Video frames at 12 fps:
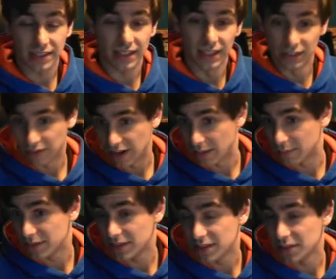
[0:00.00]
that ever
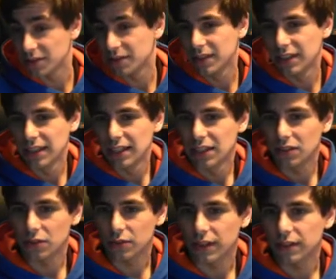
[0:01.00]
happens to you.
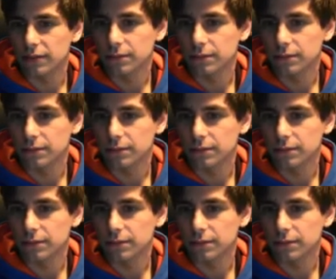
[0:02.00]
Okay,